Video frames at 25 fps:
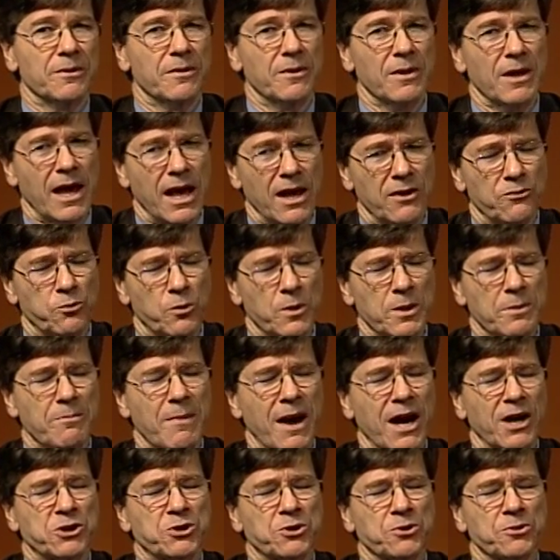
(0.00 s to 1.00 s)
as we
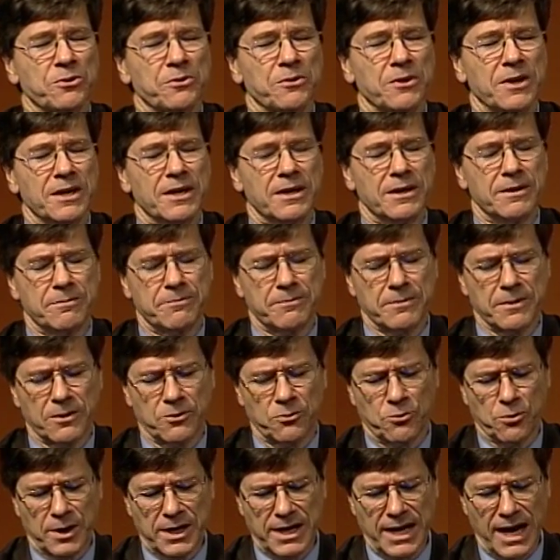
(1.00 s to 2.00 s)
measure the uh,
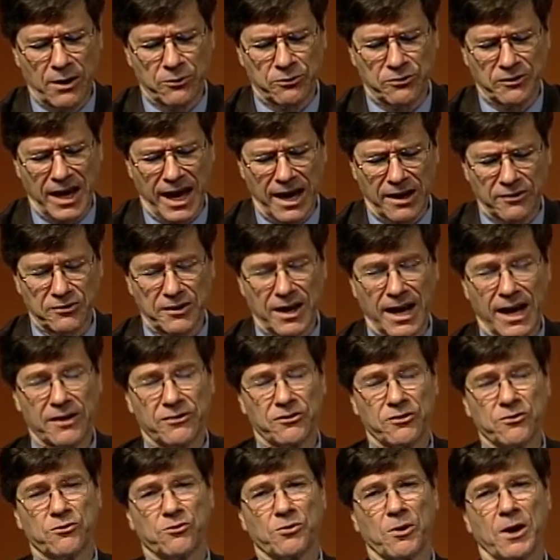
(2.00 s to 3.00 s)
greenhouse gas
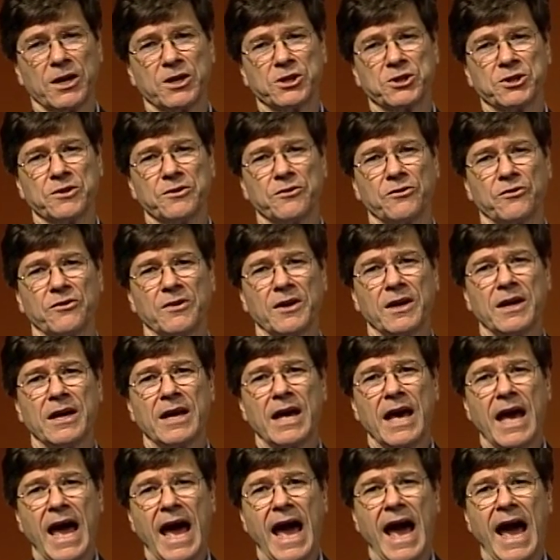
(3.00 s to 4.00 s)
concentrations,
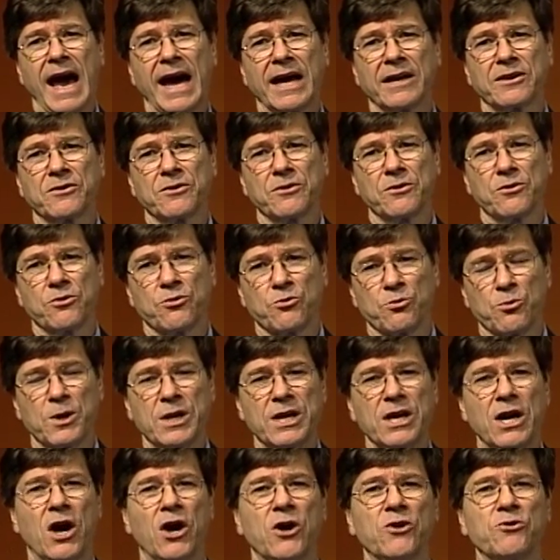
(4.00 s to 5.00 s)
at
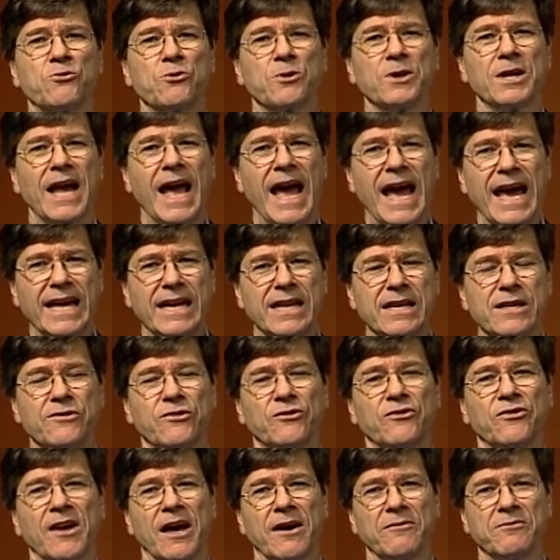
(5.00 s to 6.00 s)

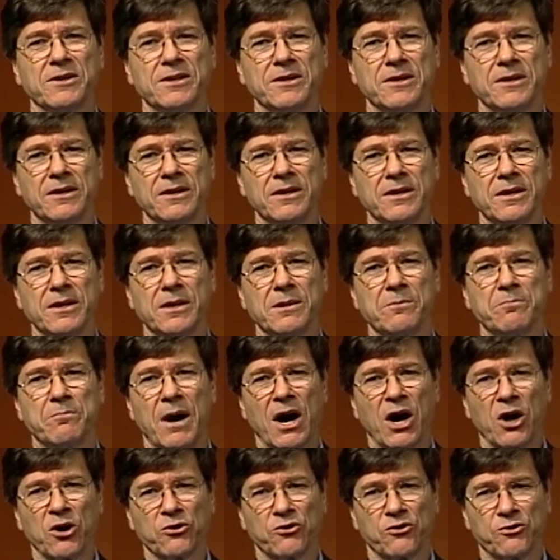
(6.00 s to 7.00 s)
387
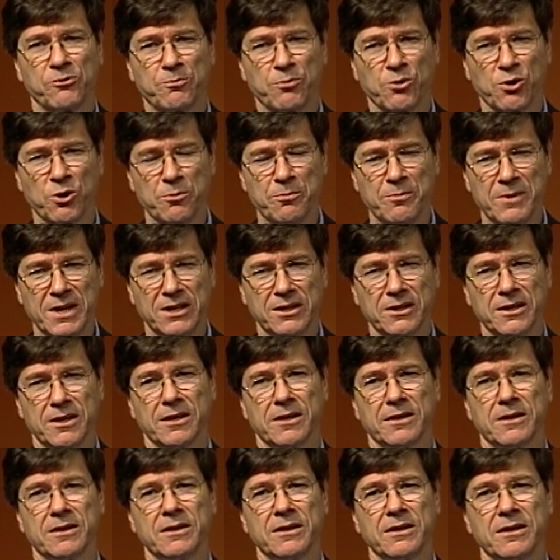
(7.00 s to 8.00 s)
parts per million
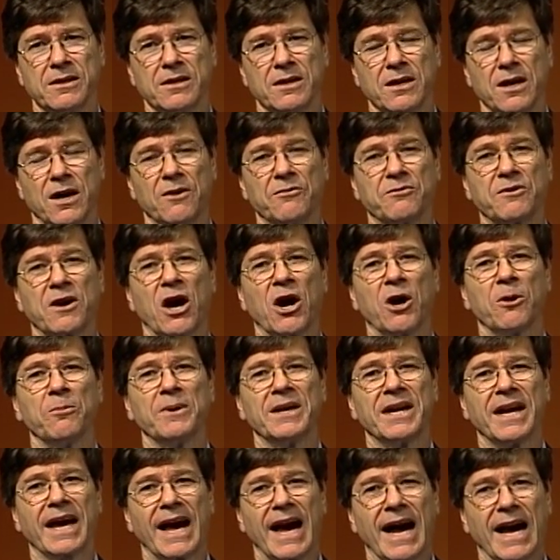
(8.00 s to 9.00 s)
of carbon
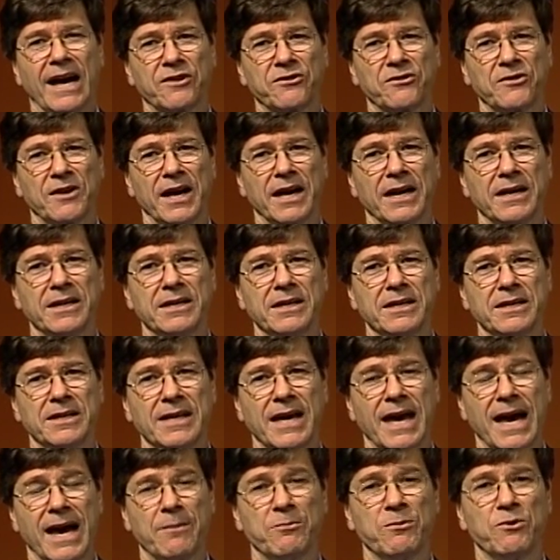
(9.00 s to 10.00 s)
dioxide in the
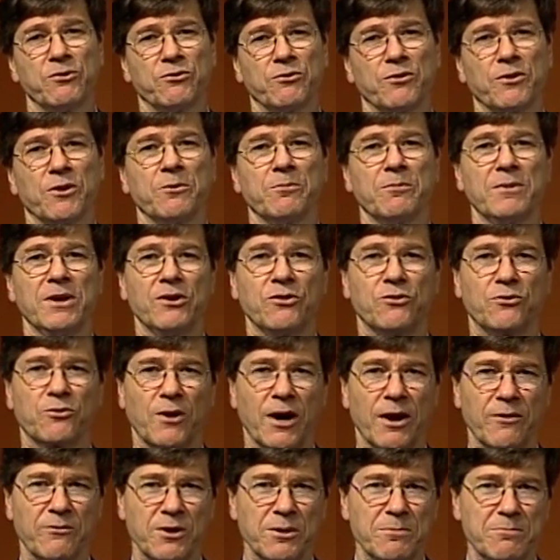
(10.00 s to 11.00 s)
atmosphere. It means for
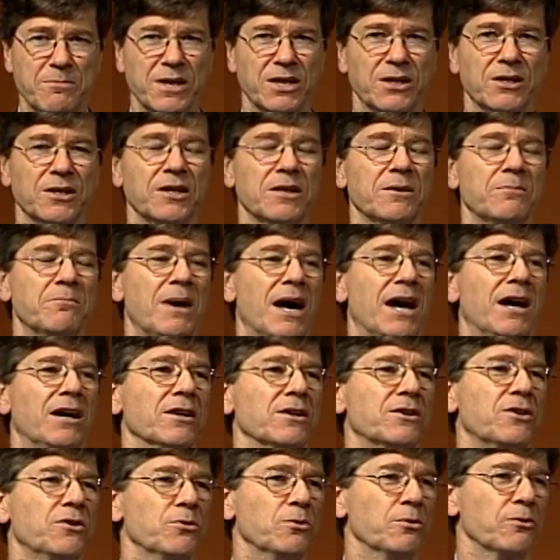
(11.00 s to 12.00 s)
every million
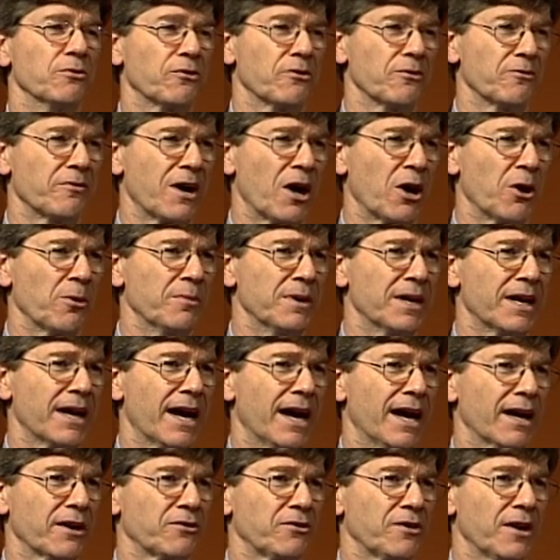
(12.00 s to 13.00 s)
molecules of carbon
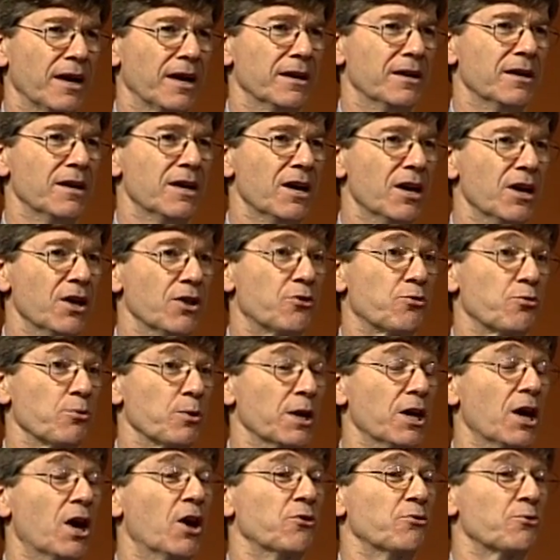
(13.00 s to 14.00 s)
dioxide,
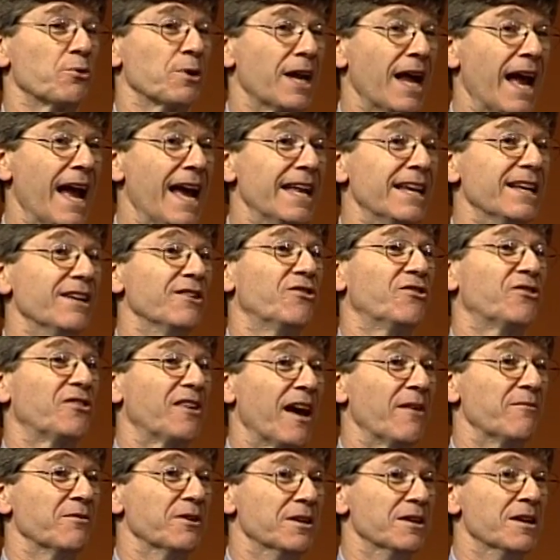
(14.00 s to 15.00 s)

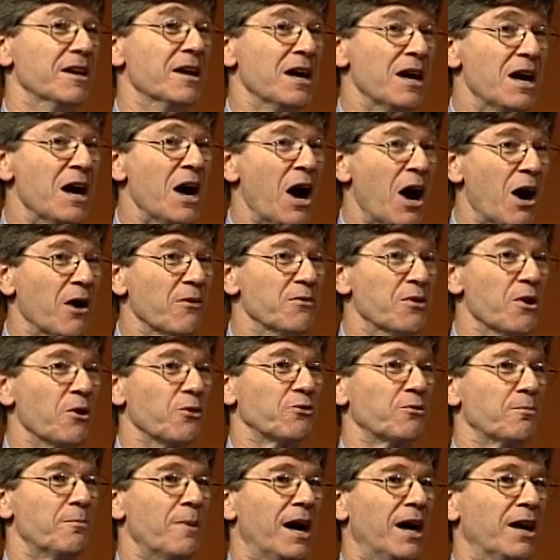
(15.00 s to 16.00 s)
387 of
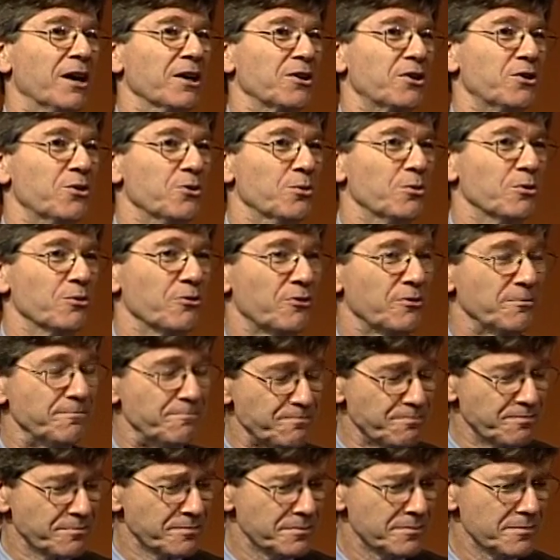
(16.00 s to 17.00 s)
those molecules
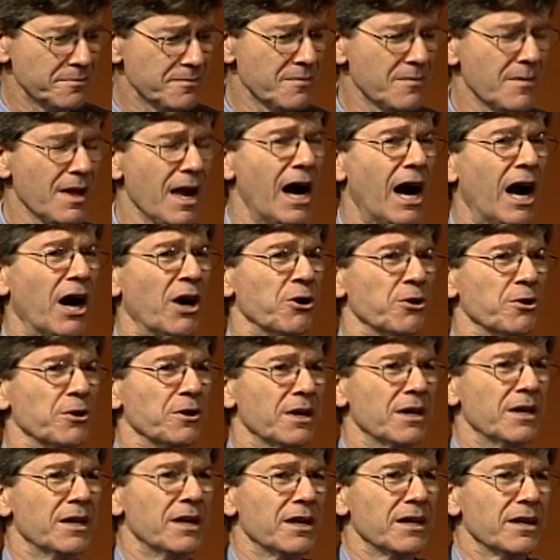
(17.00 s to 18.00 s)
are
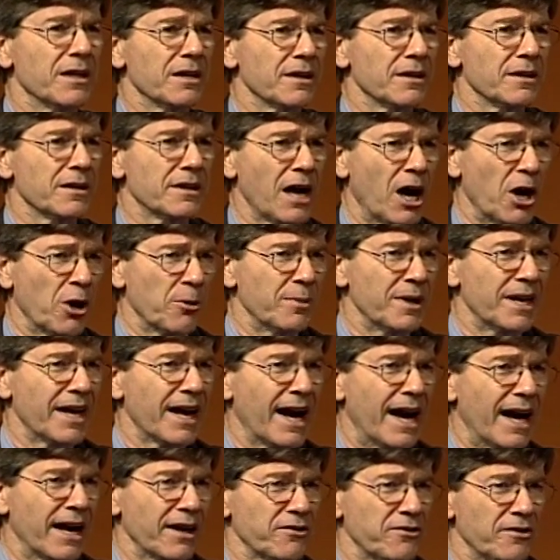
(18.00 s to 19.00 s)
carbon
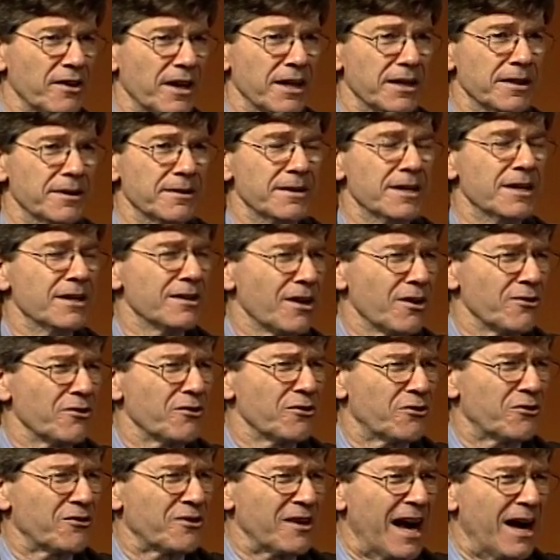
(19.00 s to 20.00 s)
dioxide.
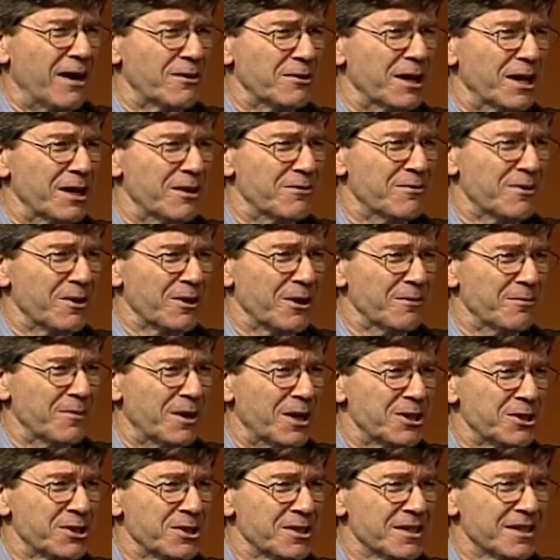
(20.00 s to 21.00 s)
Doesn't sound like very
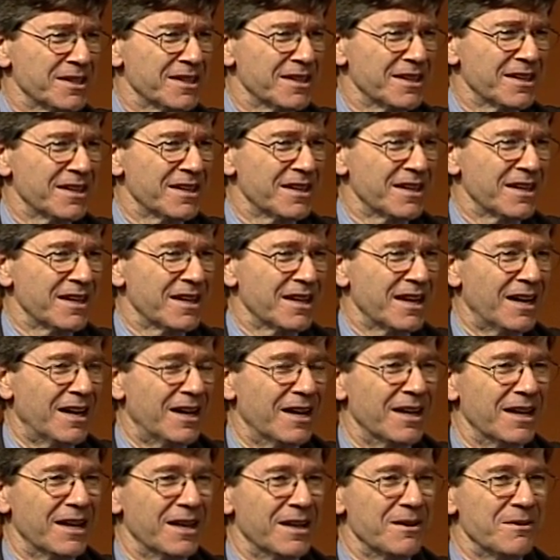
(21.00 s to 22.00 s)
much.
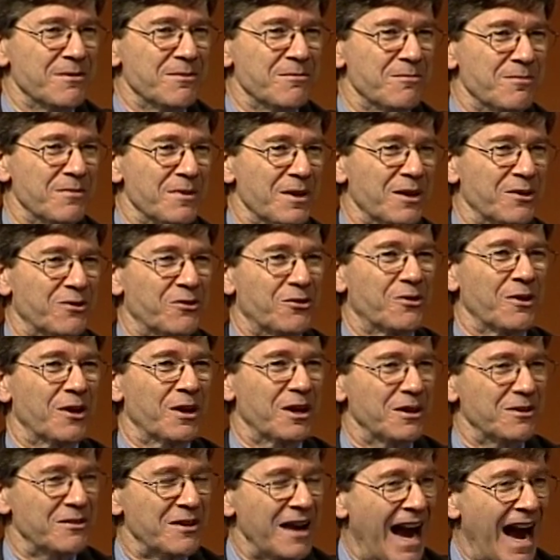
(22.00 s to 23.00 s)
Uh, it's a
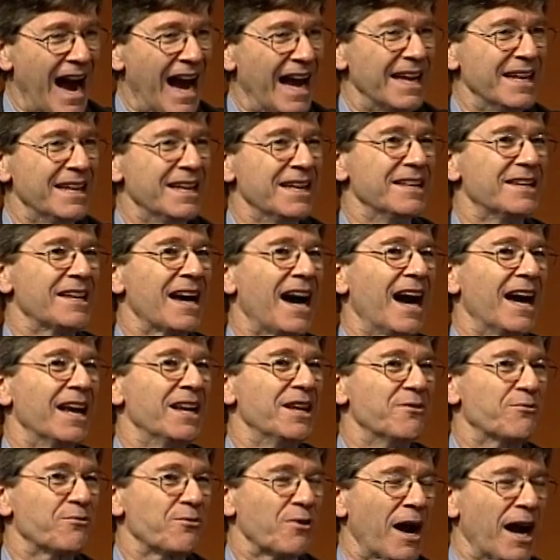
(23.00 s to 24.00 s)
tiny, tiny
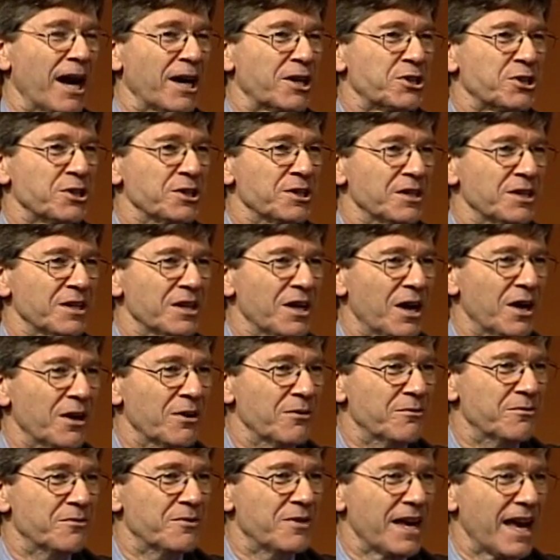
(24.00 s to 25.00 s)
fraction
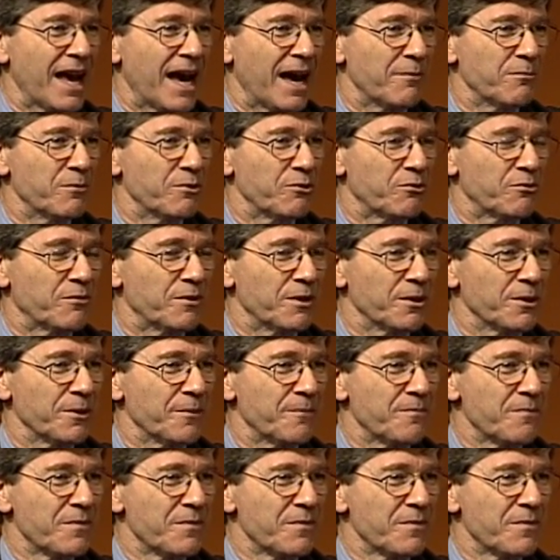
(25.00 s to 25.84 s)
of the atmosphere,